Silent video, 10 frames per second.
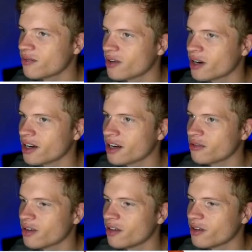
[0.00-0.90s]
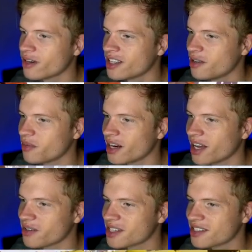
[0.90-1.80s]
of our graveyard keeper
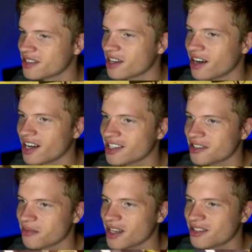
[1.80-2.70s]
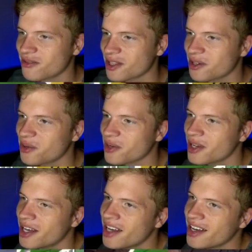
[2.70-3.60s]
now, which is awesome. That's really
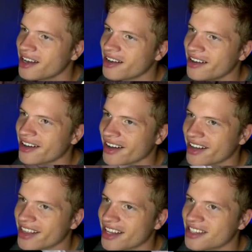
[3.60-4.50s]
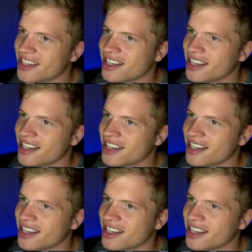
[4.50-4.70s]
cool. That's